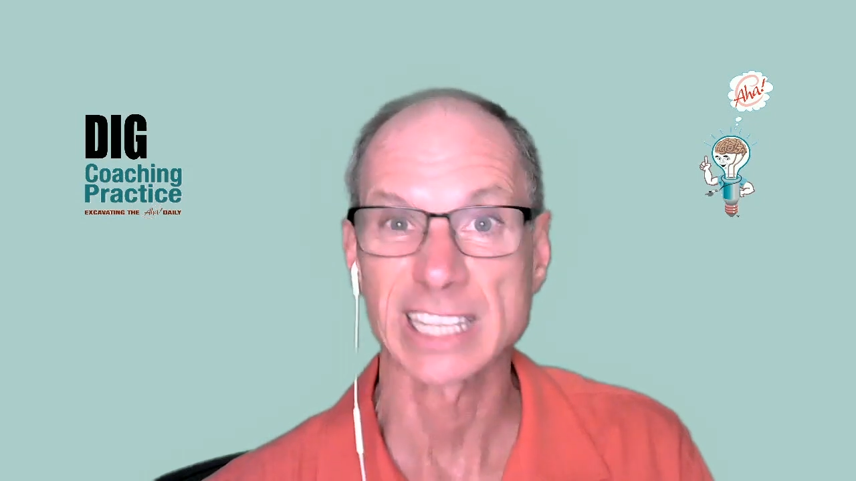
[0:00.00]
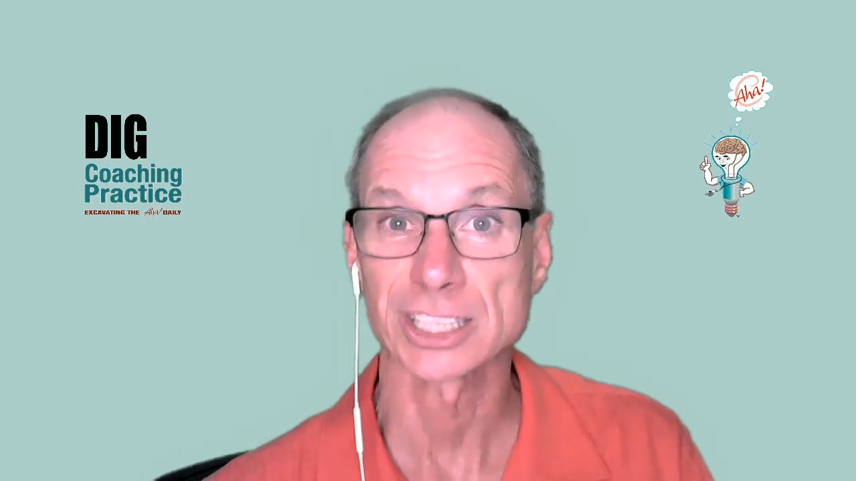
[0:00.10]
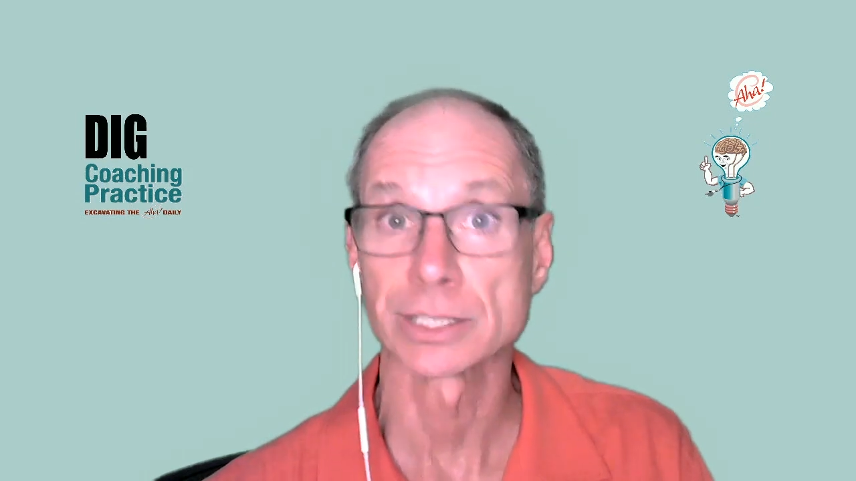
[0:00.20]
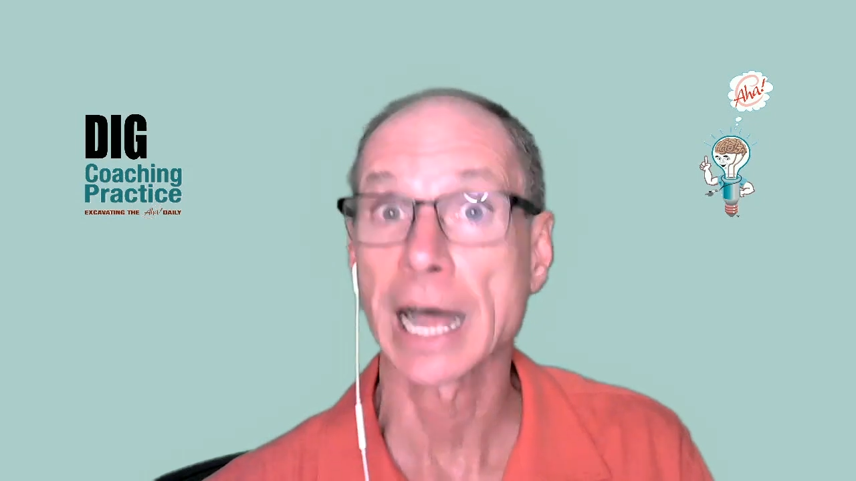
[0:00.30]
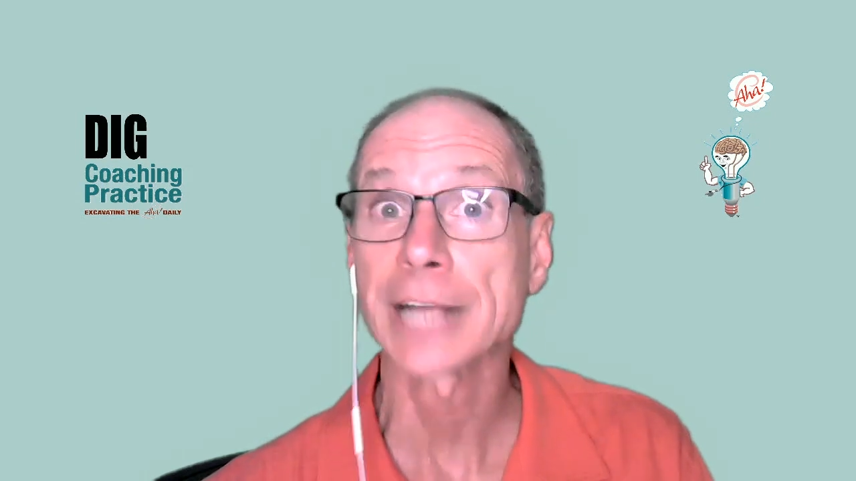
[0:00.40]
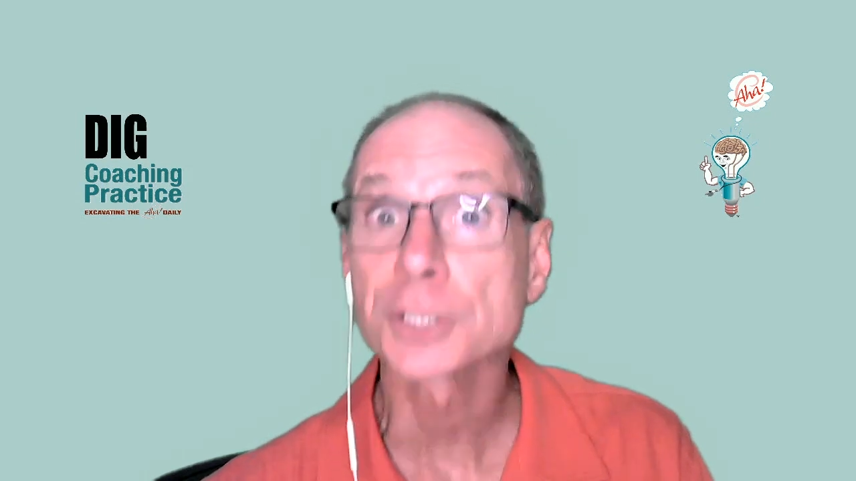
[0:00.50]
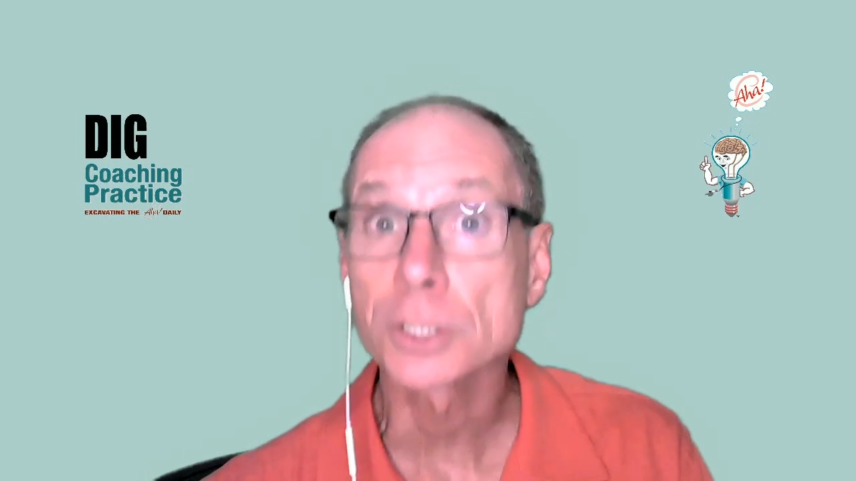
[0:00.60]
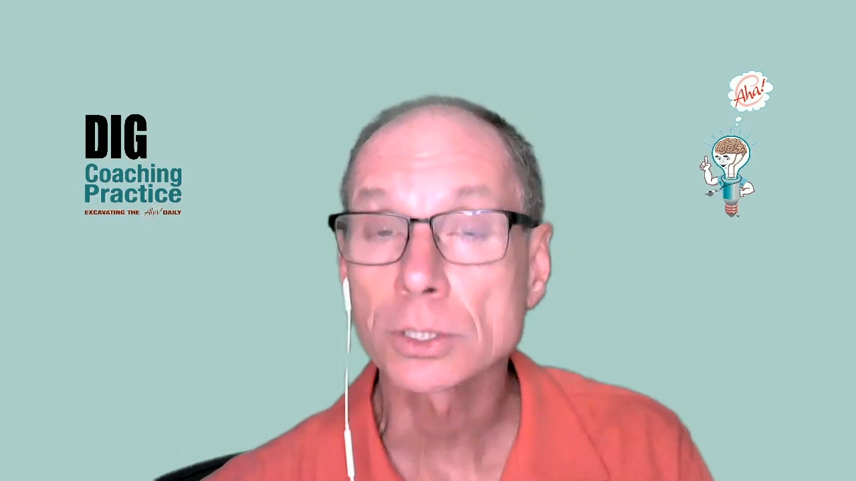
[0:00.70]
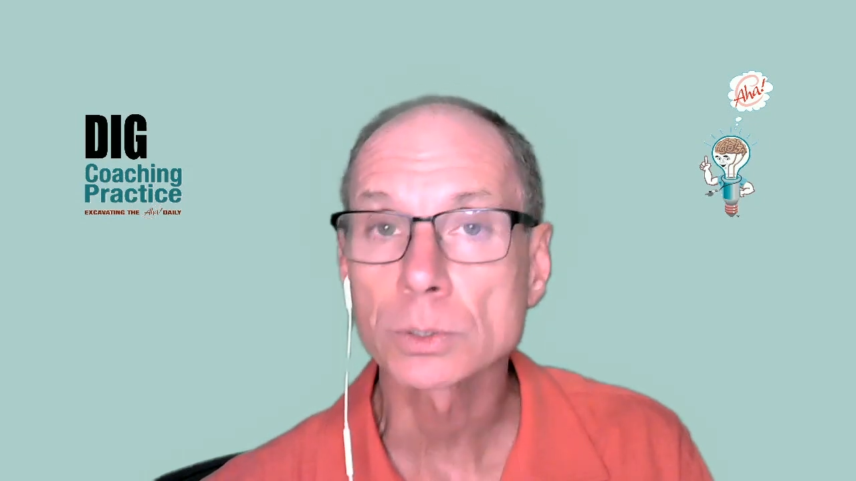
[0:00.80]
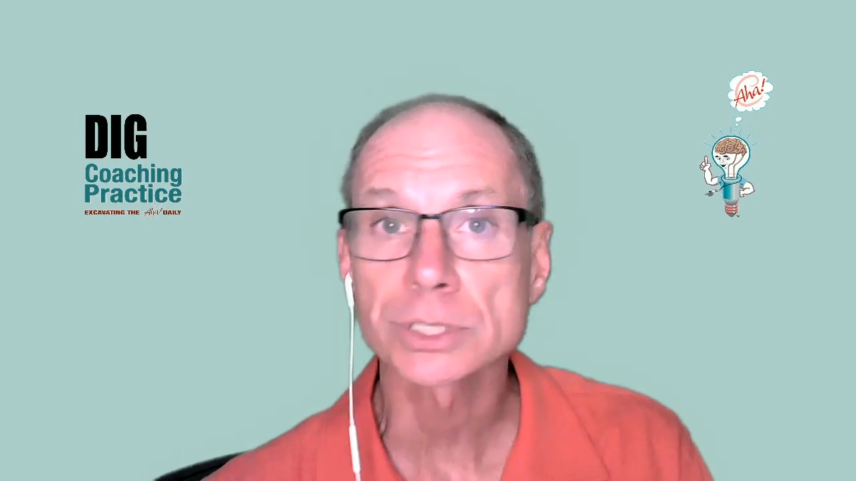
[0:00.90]
It's not
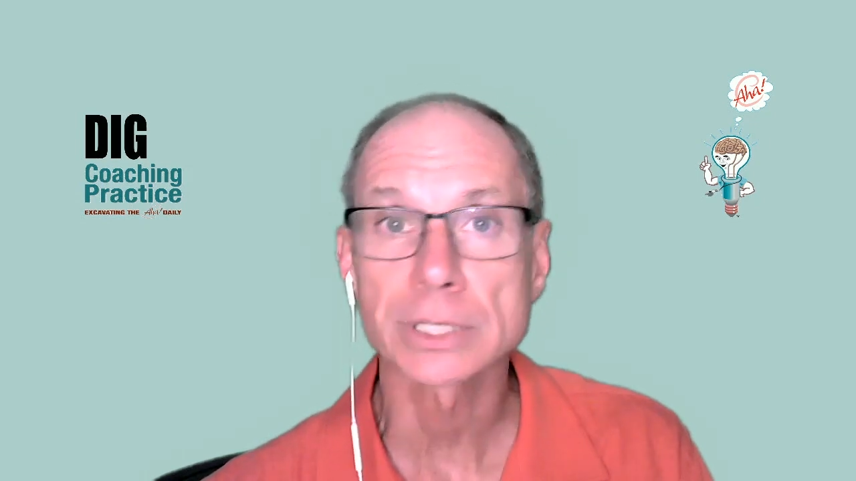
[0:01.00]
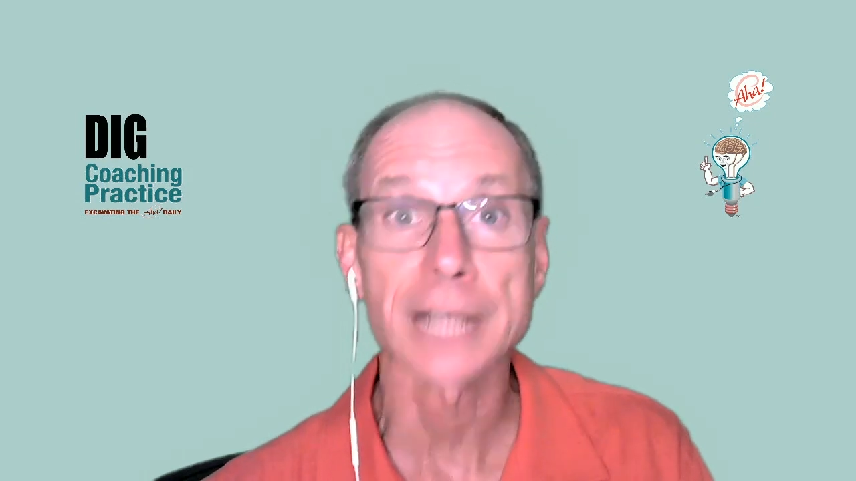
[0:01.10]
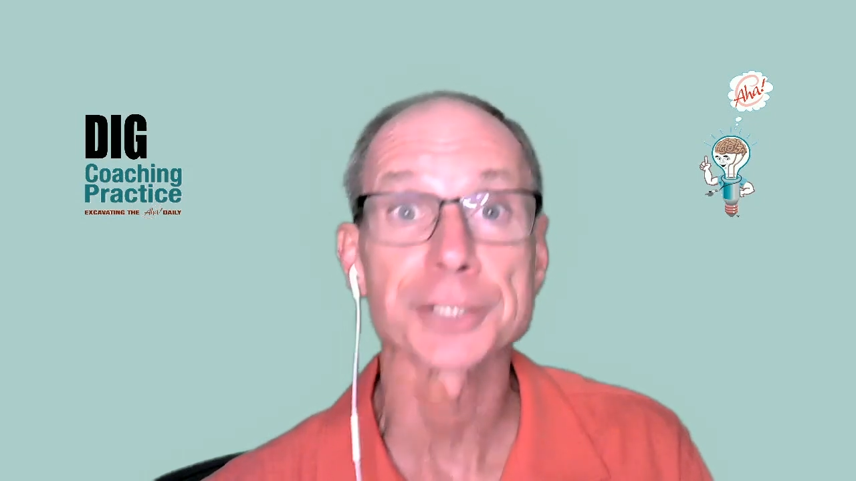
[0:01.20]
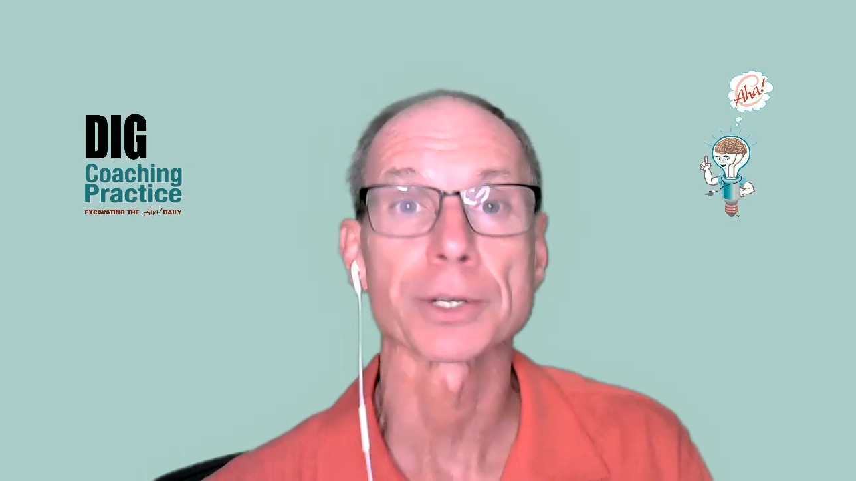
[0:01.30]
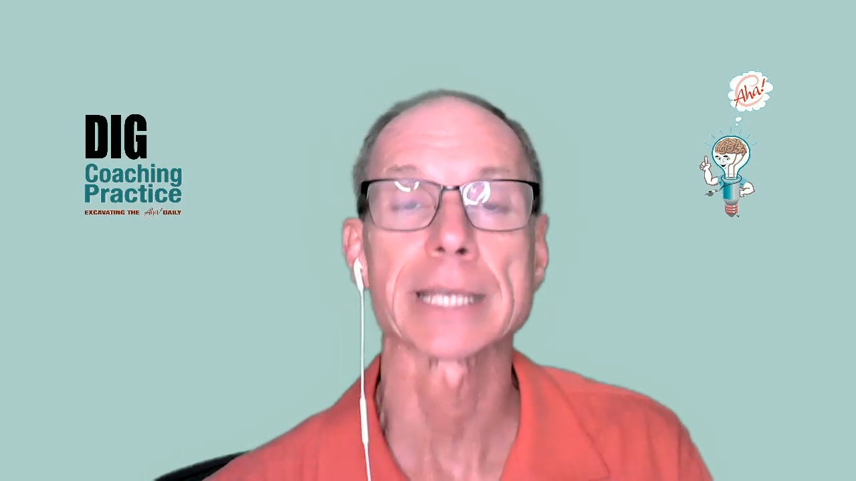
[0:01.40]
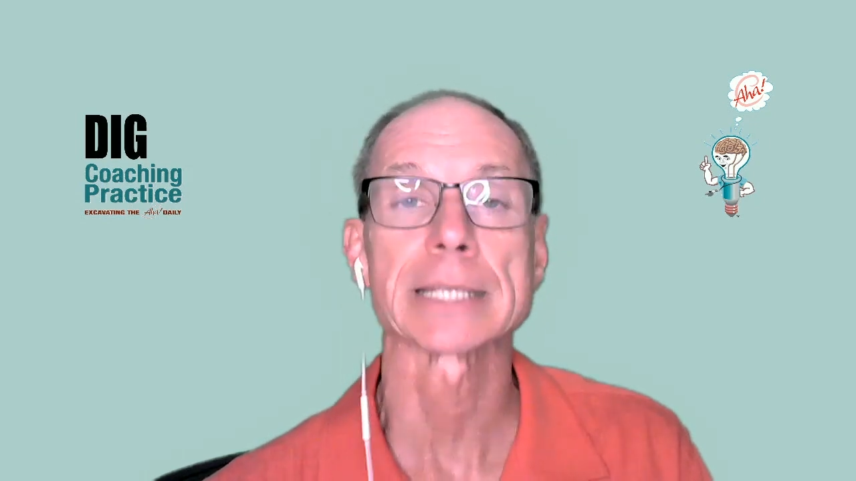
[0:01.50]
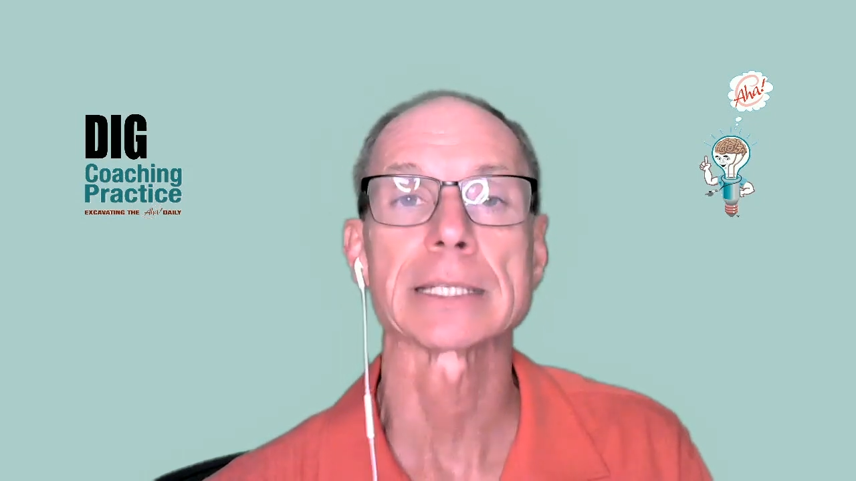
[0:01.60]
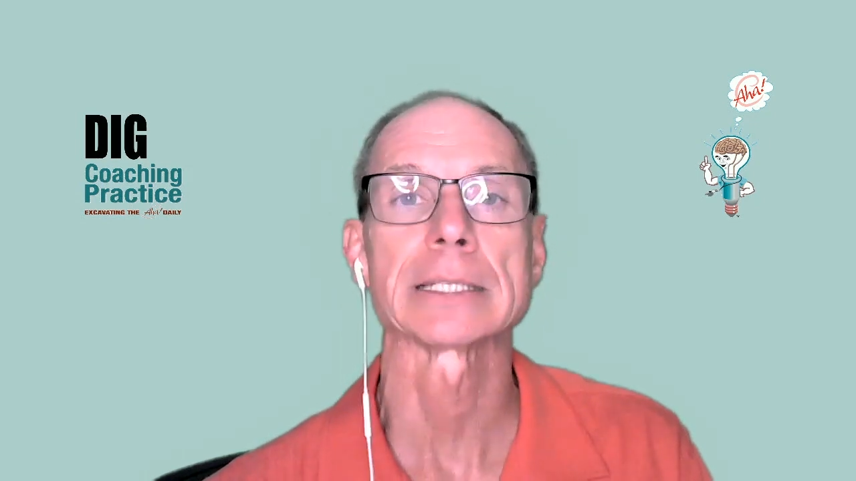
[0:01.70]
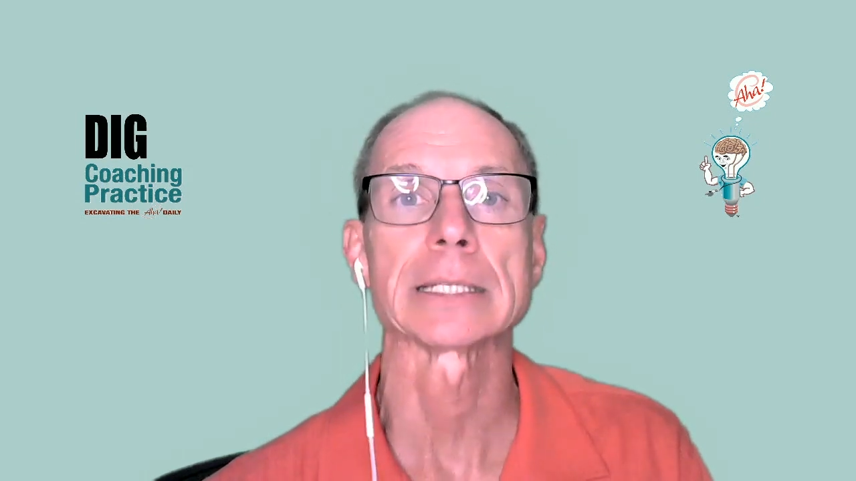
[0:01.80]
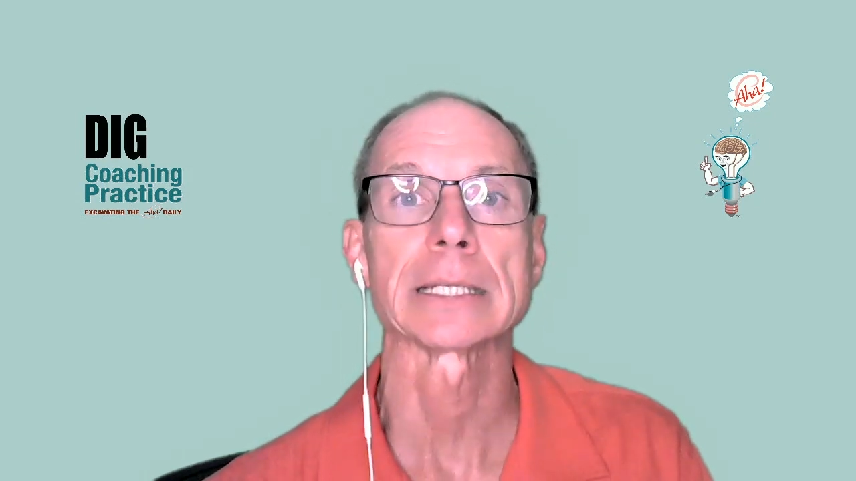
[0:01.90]
you. It's not your A
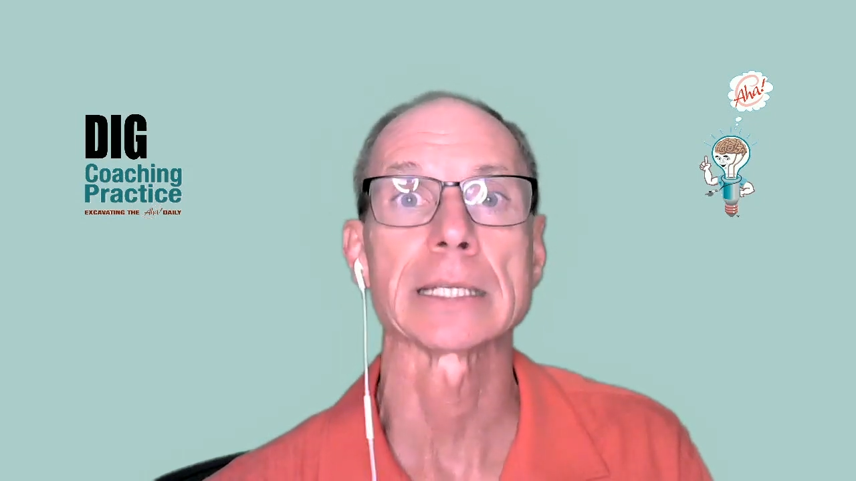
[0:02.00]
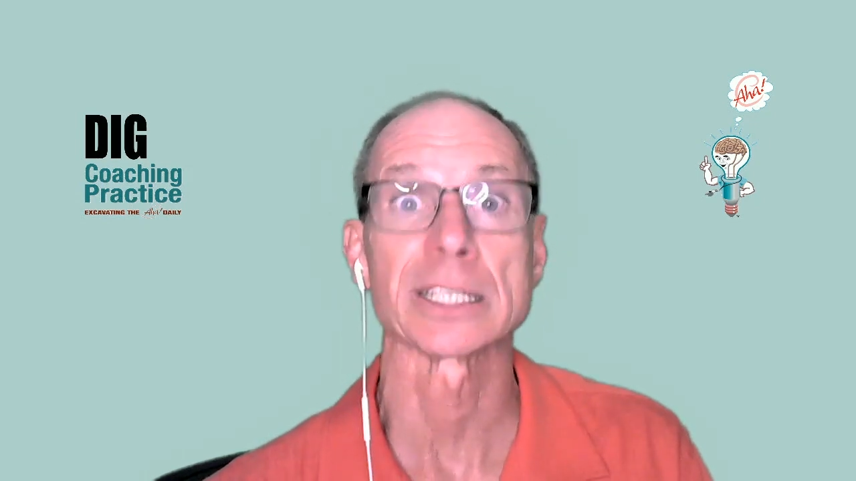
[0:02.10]
D D.